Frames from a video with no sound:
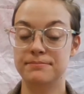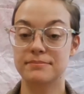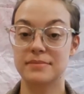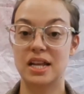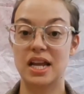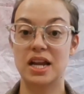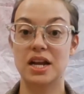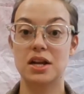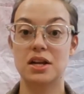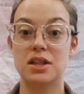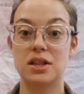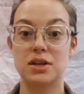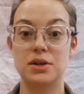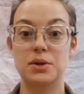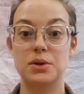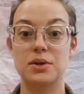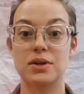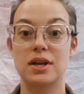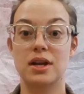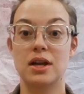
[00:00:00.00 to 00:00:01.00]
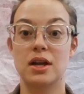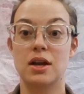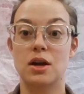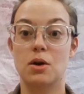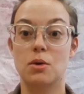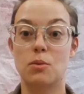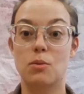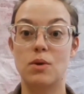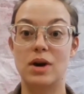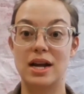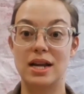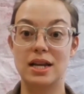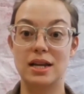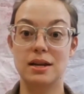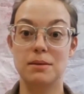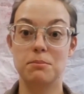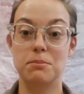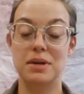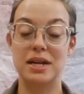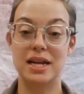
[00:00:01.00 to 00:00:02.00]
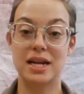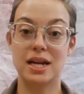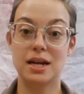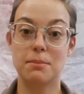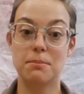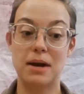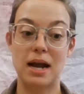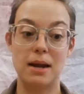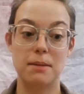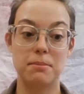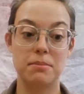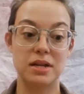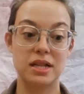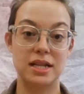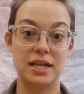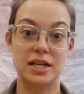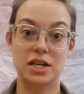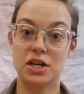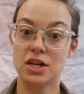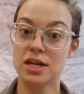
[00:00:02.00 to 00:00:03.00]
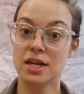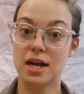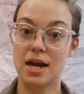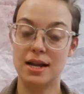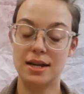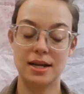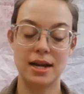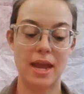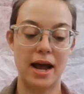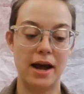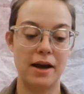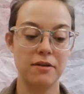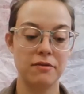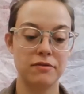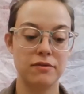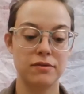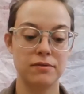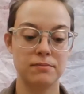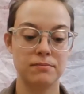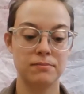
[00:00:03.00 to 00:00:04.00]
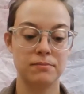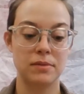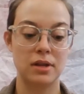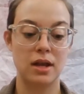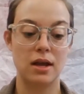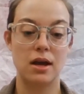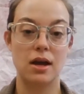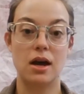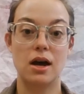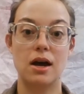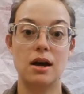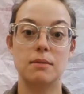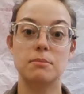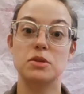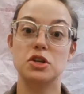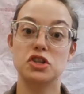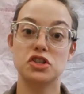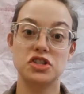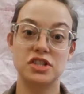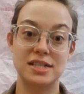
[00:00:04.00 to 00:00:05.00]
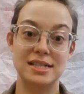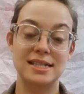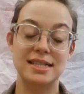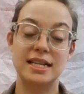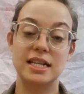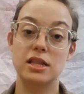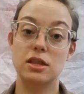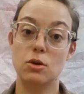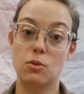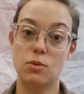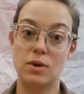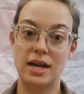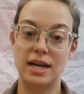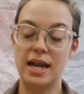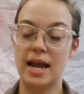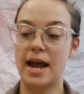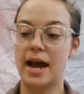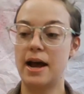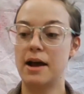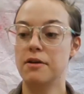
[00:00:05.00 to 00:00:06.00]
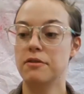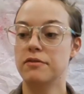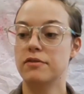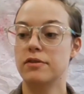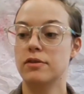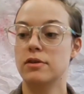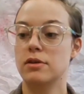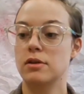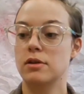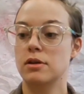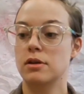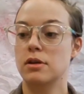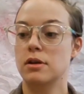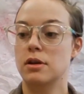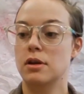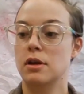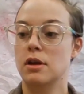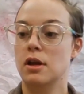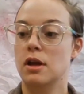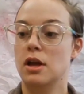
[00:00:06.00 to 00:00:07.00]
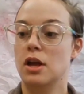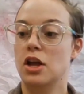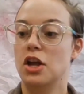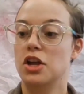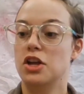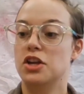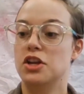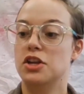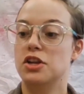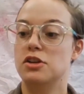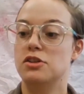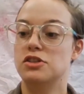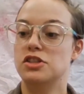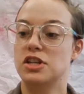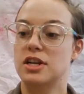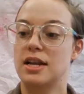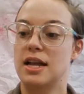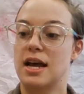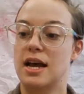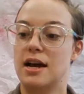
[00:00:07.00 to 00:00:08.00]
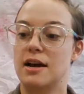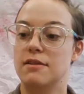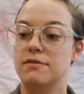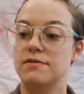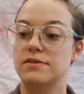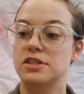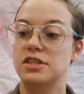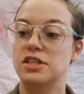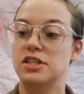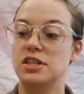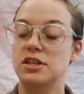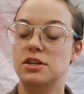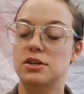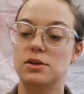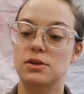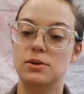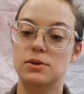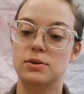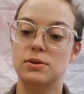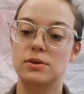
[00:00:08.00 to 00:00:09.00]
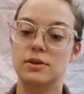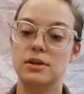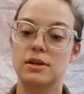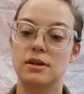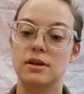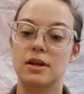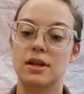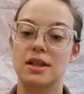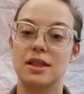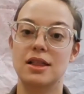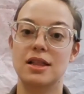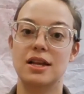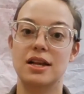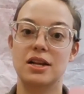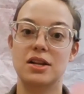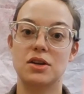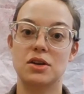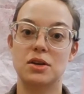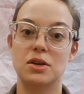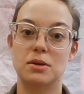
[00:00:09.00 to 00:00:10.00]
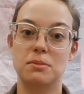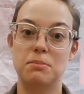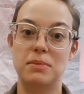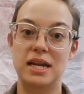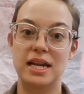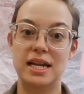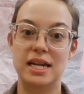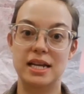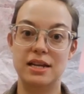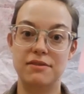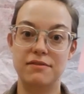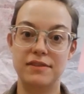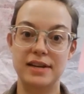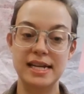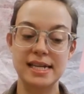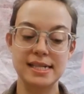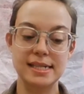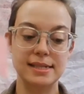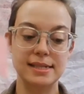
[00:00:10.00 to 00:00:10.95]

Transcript: include one pink pipe cleaner cut in half. You'll just need the one half. You should have two little piggy feet